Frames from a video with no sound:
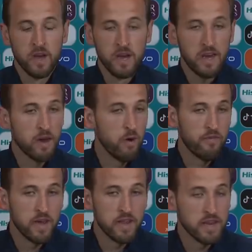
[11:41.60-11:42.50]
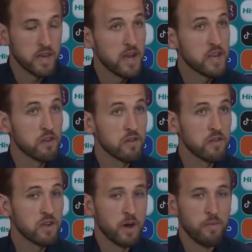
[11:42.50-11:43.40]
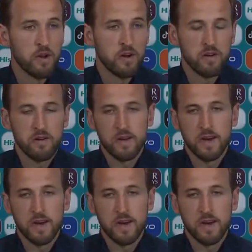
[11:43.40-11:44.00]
whether he decides to come or not,